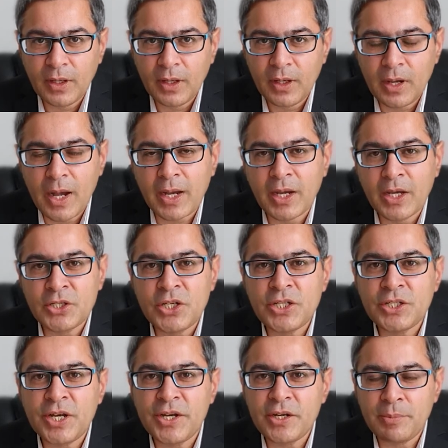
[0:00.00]
A
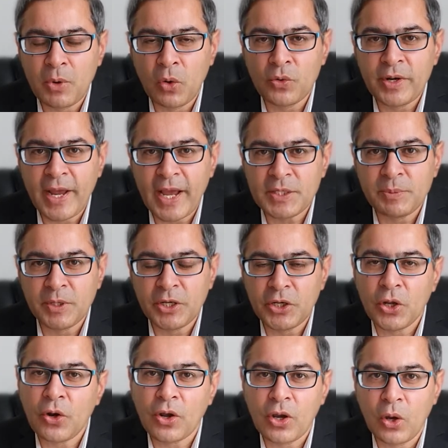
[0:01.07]
consistent amount has been in
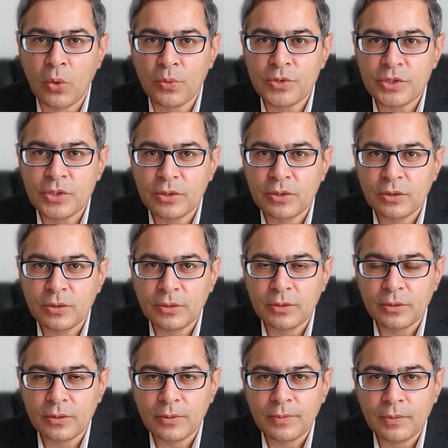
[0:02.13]
your account
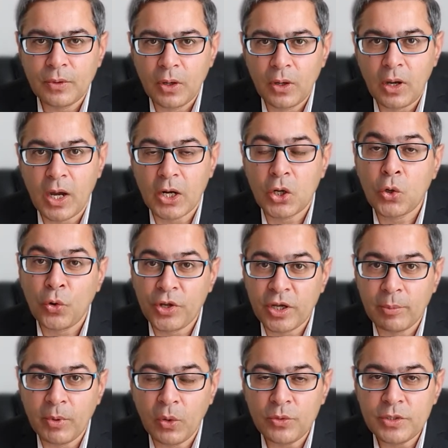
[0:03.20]
or growing
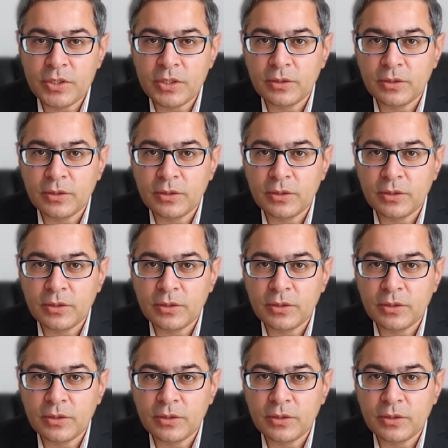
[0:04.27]
amount.